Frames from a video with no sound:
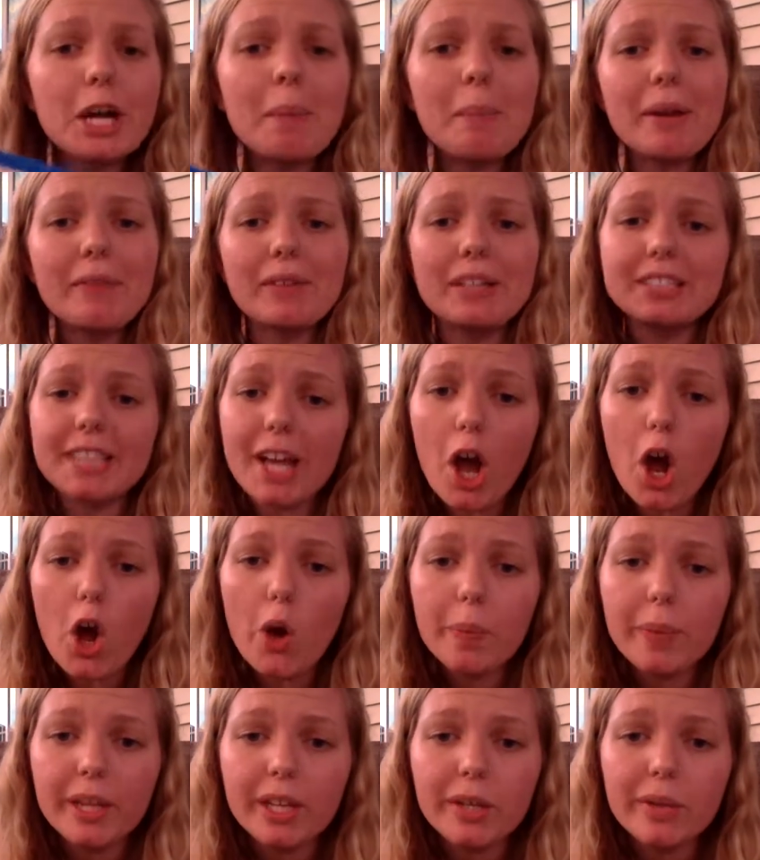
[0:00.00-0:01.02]
my friends, I
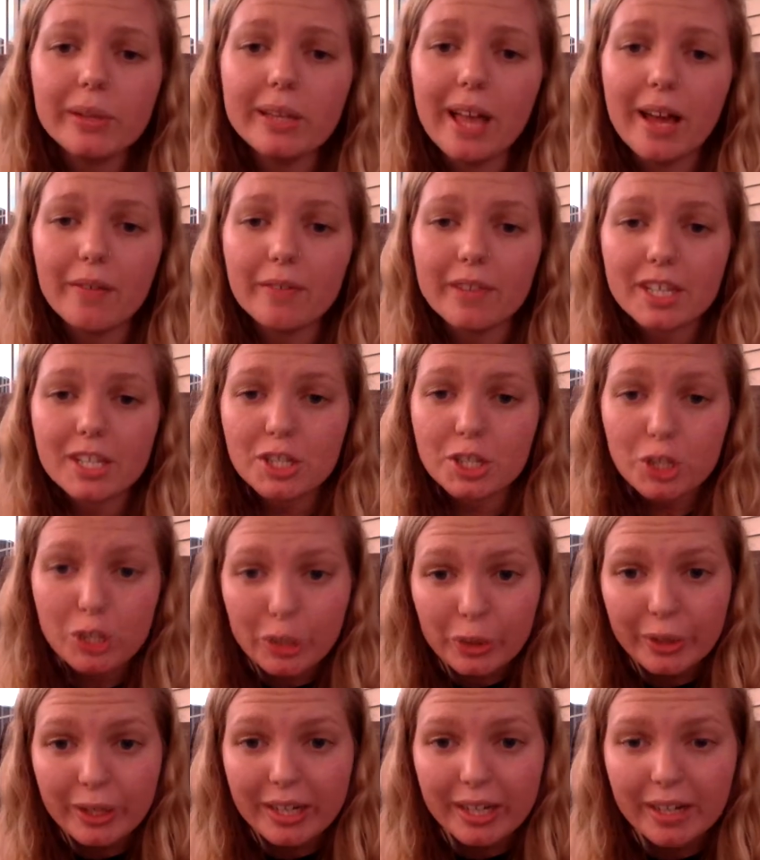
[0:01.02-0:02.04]
hope that you loved this
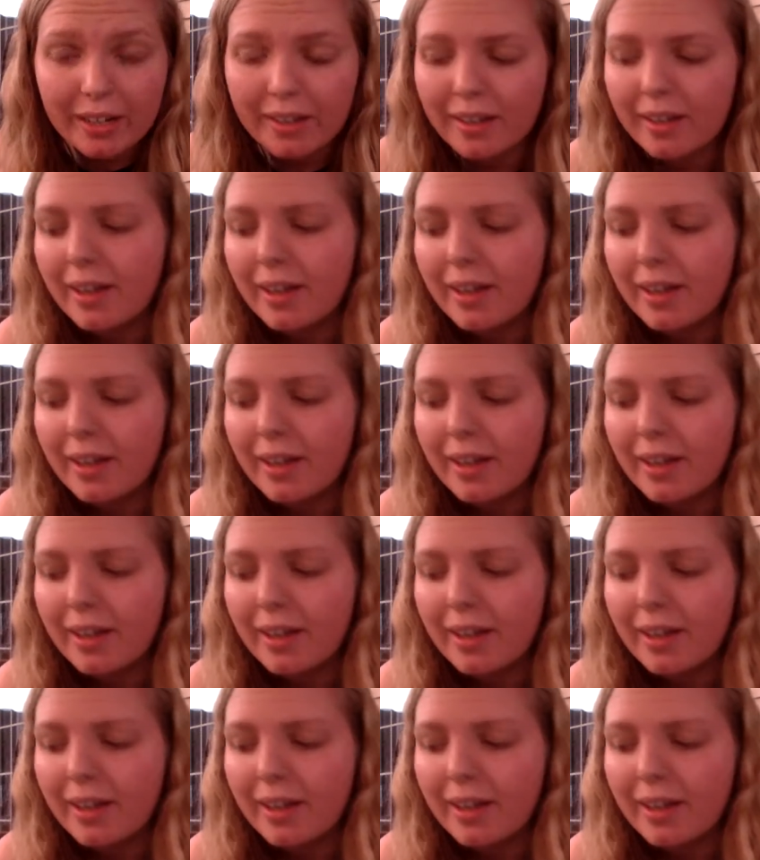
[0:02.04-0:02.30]
story.